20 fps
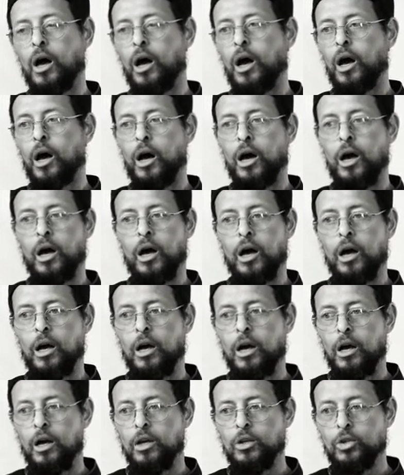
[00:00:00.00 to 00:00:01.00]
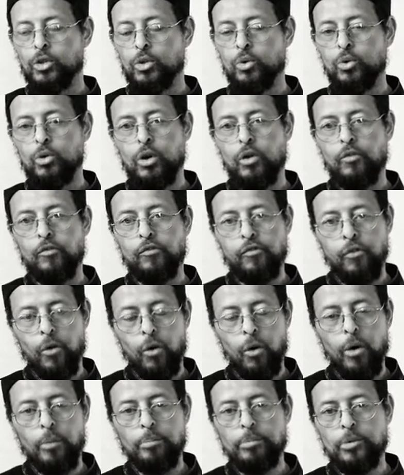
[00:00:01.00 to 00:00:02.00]
uh, to
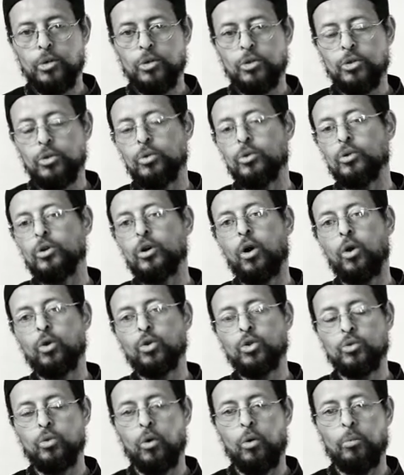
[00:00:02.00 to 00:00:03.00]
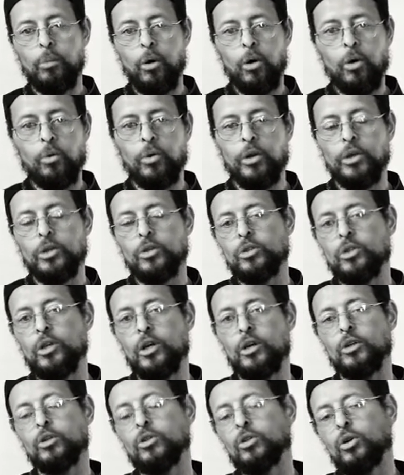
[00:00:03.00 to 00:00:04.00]
conform to certain cultural mores
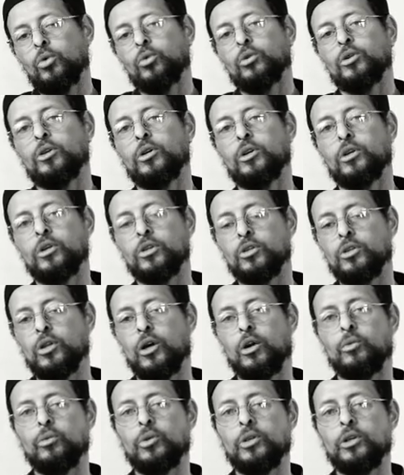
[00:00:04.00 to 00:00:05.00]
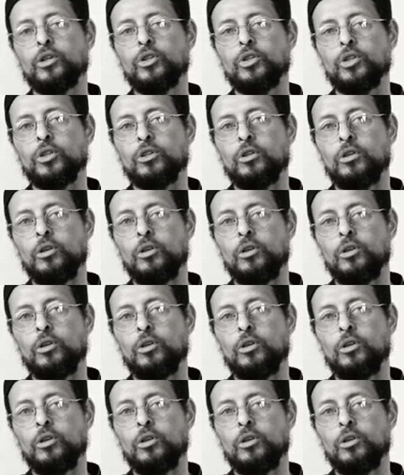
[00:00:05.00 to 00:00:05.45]
that are totally against our religion.